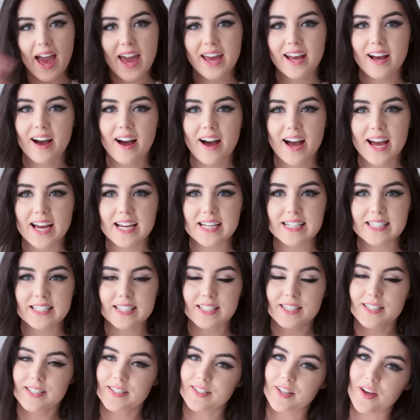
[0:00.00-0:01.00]
Hey
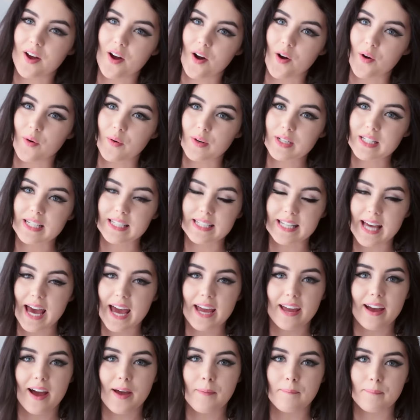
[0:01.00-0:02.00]
guys, so
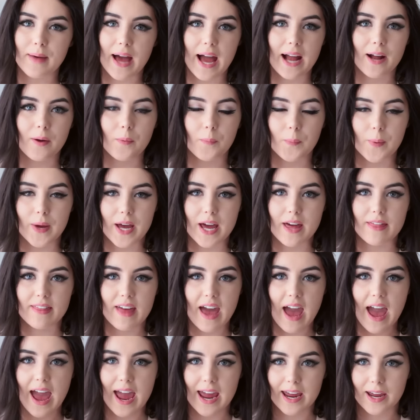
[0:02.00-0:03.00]
today I'm back
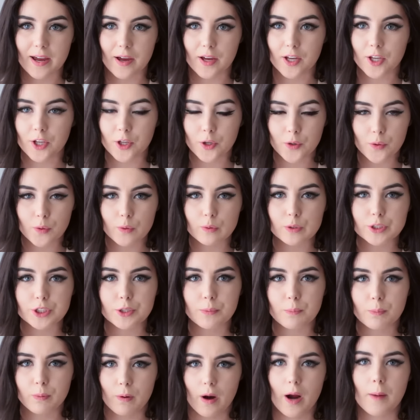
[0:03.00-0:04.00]
with a huge
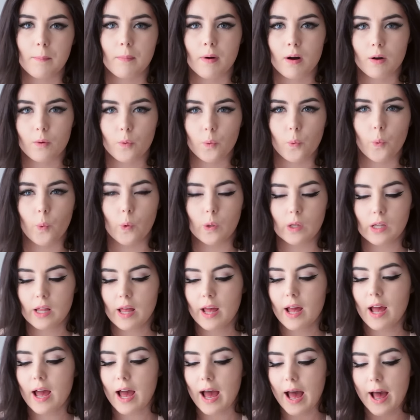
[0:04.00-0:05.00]
Primark haul.
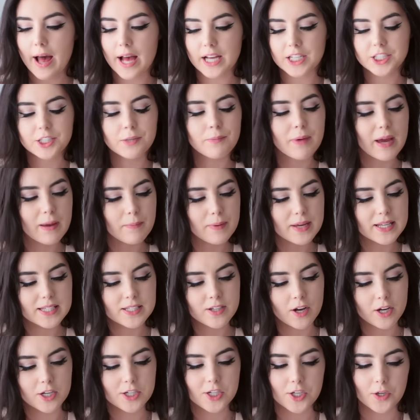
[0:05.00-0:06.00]
Actually maybe
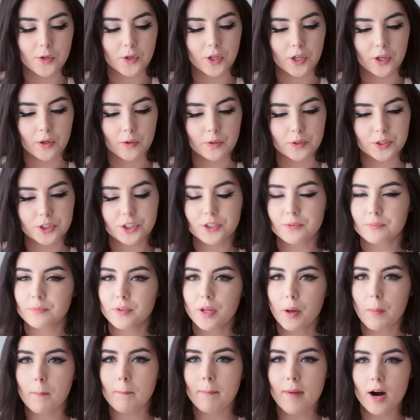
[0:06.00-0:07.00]
it's not too huge,
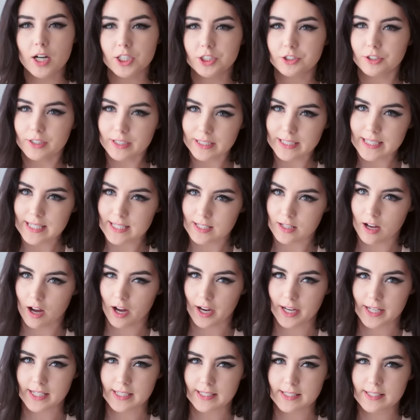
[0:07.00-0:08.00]
moderately
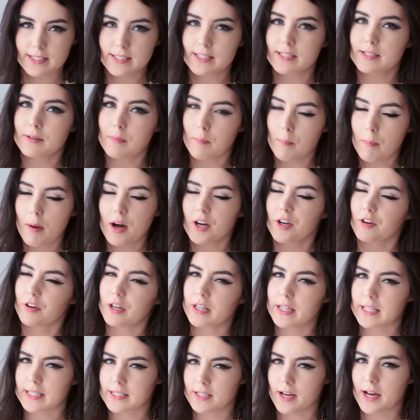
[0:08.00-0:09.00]
sized,
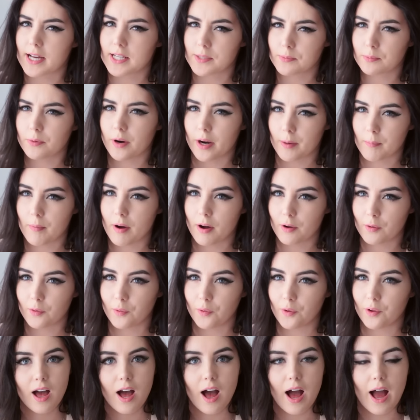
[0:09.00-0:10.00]
moderately sized Primark
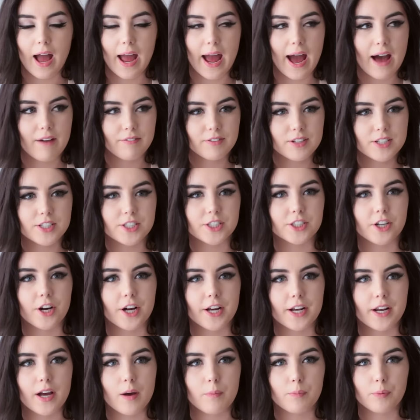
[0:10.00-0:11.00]
haul. I haven't
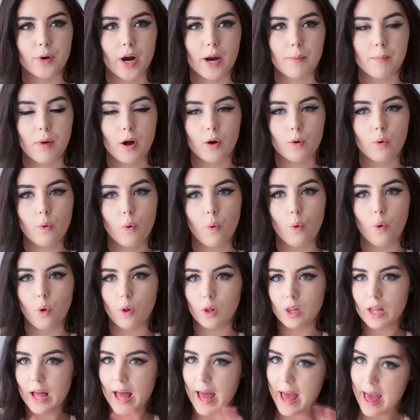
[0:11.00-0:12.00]
done a Primark
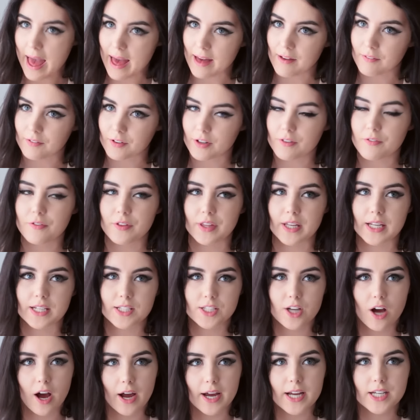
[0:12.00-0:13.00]
haul ever for the
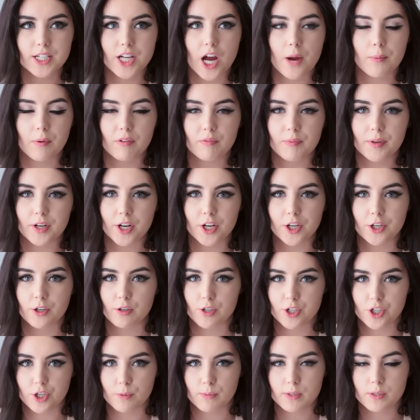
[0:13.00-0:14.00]
entire time I've been on
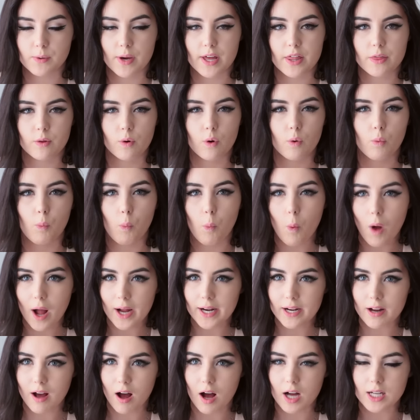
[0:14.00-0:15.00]
YouTube so I thought
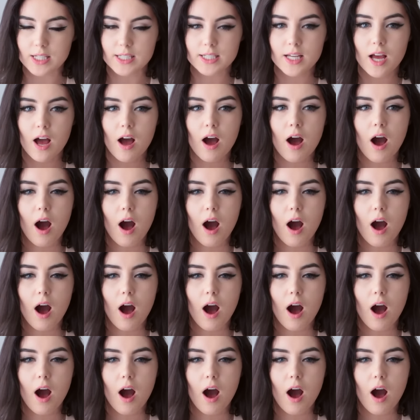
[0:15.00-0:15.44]
why not?